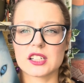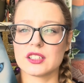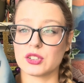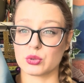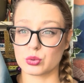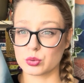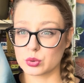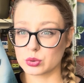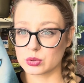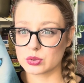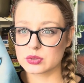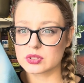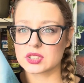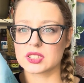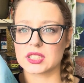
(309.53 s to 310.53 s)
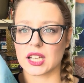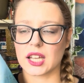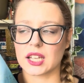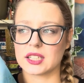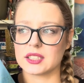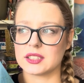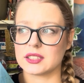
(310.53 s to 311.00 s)
the rules,
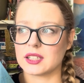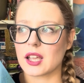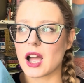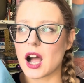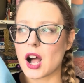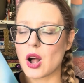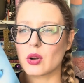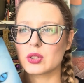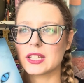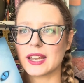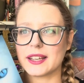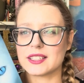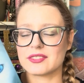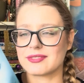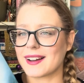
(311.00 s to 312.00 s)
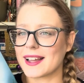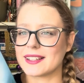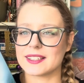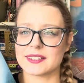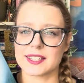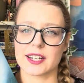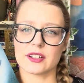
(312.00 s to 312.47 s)
and how they divide the
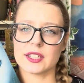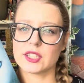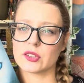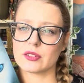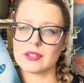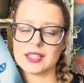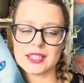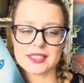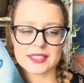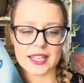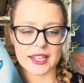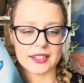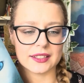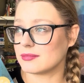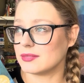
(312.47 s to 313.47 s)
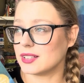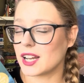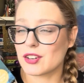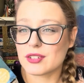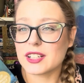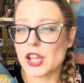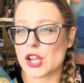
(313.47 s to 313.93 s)
territories. And I
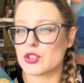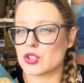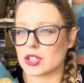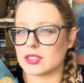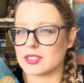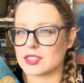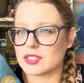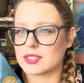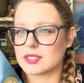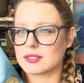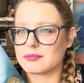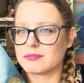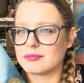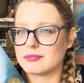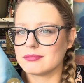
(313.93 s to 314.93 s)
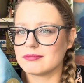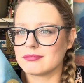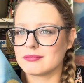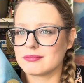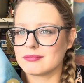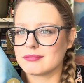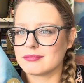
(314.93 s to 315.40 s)
really enjoyed this
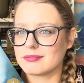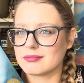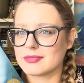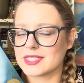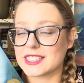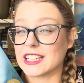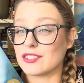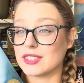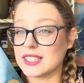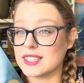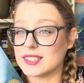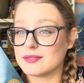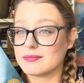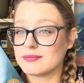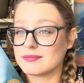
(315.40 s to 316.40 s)
series.